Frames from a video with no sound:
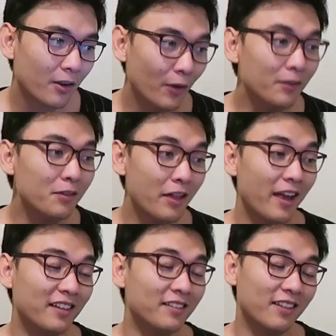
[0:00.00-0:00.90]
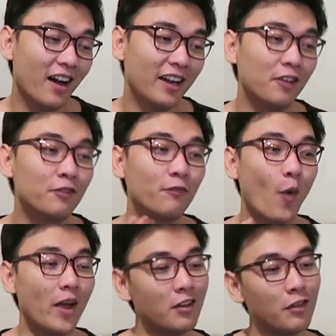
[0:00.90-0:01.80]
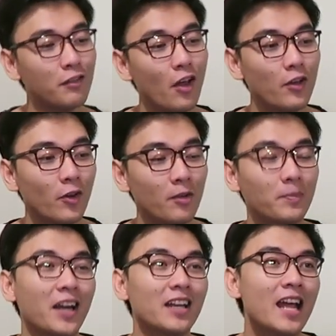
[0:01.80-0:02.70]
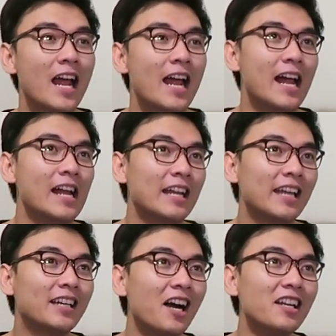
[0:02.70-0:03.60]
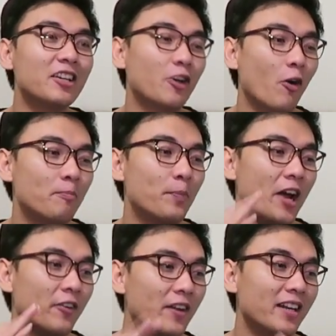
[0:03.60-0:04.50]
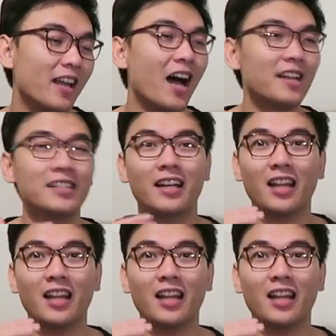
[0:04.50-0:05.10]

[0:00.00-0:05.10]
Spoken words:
Hyunsaek is like, his voice is so good, but he kind of got buried under